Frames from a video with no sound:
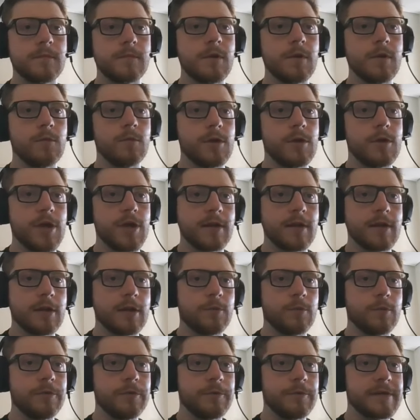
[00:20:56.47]
we check that
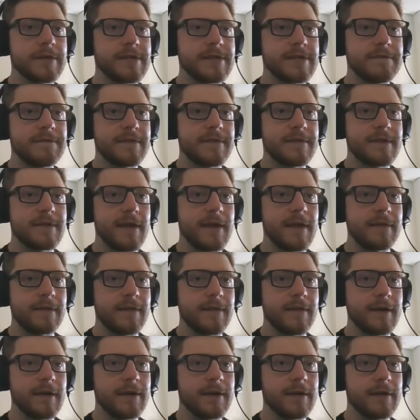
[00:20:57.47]
we received this
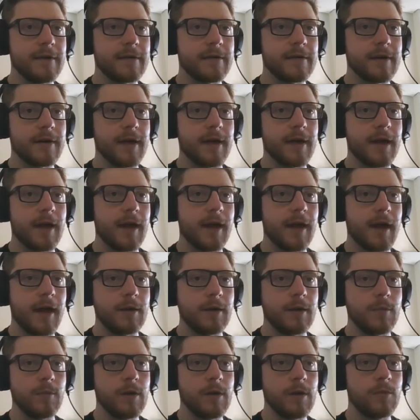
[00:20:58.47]
thing here,
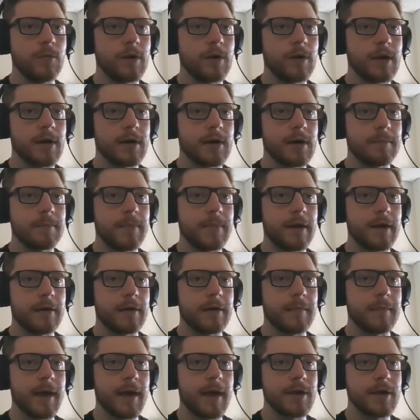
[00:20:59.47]
and we wanna
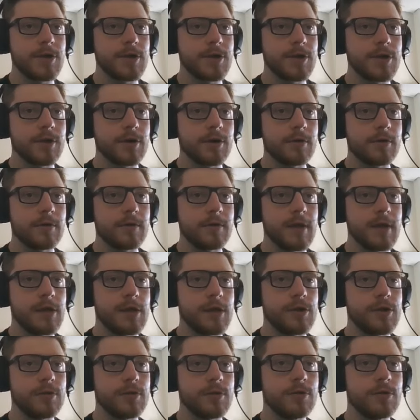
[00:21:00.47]
pattern match on the
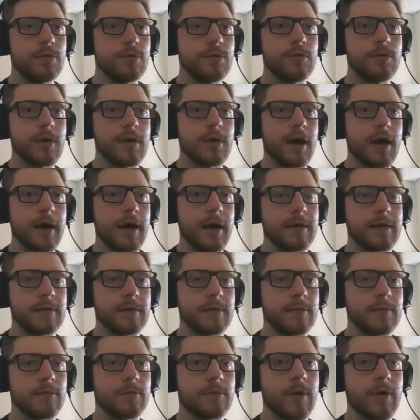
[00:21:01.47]
to-do
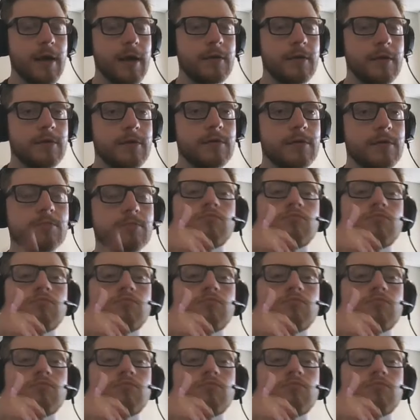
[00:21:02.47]
item, right?